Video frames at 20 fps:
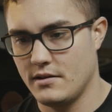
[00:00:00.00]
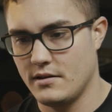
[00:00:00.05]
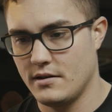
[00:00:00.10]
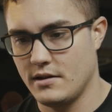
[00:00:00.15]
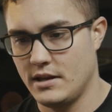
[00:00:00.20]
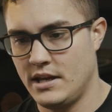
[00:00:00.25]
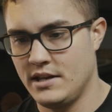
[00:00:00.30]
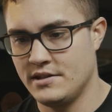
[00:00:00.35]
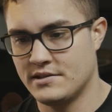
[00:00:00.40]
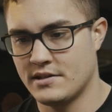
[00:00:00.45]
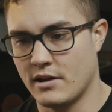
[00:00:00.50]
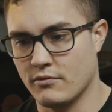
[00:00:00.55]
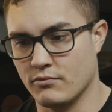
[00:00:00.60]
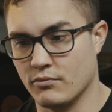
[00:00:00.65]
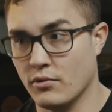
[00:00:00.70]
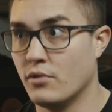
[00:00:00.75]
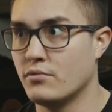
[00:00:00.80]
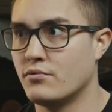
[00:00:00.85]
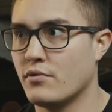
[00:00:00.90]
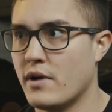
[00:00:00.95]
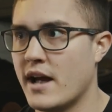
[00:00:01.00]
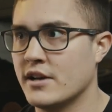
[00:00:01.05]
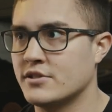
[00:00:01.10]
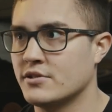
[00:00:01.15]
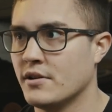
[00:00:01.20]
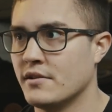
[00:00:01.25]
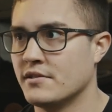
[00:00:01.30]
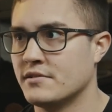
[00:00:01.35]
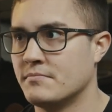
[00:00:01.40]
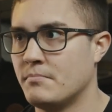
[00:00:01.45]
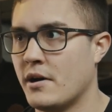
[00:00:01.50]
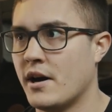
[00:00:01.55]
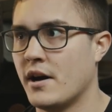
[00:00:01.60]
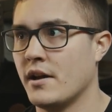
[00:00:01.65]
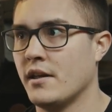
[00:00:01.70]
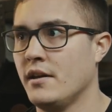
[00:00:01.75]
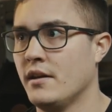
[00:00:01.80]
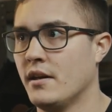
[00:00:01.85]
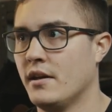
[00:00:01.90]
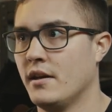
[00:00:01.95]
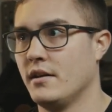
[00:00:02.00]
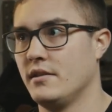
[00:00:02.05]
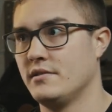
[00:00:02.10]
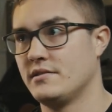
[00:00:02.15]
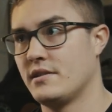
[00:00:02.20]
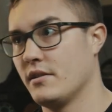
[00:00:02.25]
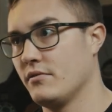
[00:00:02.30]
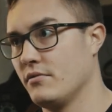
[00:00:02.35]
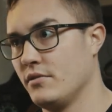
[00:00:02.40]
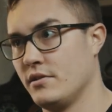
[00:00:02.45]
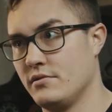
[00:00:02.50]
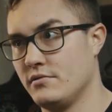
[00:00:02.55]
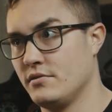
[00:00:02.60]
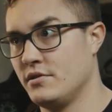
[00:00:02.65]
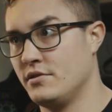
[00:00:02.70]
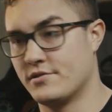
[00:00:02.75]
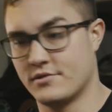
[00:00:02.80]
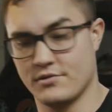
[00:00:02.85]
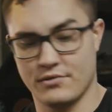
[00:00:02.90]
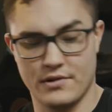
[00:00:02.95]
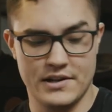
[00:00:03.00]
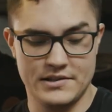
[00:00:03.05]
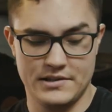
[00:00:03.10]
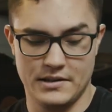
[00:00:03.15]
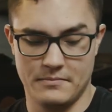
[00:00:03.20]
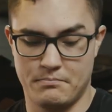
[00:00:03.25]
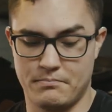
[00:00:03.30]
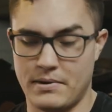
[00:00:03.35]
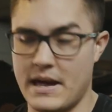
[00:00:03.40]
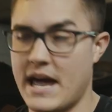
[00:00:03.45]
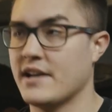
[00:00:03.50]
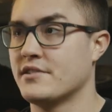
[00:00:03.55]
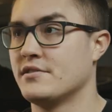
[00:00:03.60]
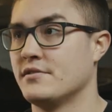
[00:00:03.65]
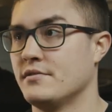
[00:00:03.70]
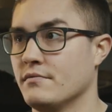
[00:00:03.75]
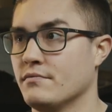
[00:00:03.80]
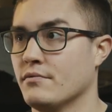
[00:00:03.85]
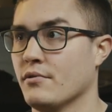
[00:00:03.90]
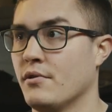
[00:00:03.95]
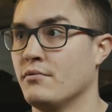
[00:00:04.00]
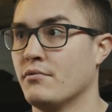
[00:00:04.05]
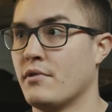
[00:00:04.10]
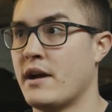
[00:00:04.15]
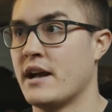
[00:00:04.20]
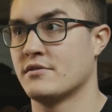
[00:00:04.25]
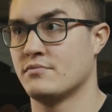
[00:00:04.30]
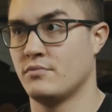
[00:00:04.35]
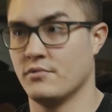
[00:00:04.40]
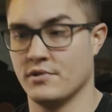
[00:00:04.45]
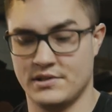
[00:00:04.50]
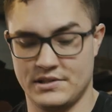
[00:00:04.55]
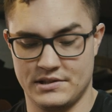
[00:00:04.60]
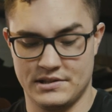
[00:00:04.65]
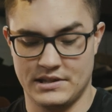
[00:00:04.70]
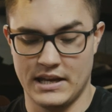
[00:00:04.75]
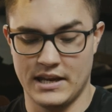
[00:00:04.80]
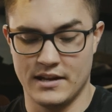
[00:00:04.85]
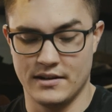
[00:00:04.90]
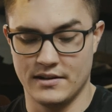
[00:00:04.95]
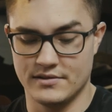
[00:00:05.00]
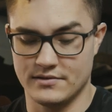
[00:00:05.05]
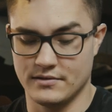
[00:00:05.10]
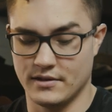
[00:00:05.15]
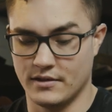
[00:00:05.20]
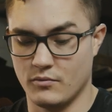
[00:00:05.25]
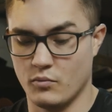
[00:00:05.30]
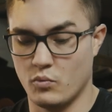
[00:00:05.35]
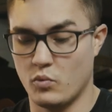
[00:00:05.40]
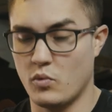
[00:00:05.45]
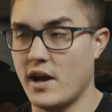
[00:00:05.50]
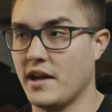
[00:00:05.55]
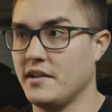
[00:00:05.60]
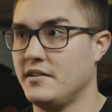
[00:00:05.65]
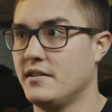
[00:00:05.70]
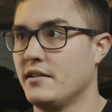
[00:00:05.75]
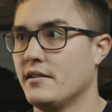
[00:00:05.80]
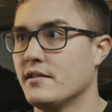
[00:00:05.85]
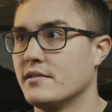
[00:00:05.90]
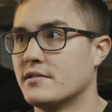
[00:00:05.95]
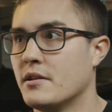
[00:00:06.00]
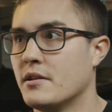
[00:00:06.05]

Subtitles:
he's got road rash on his body. He's got these crazy patches of road rash where his skin is like white. It's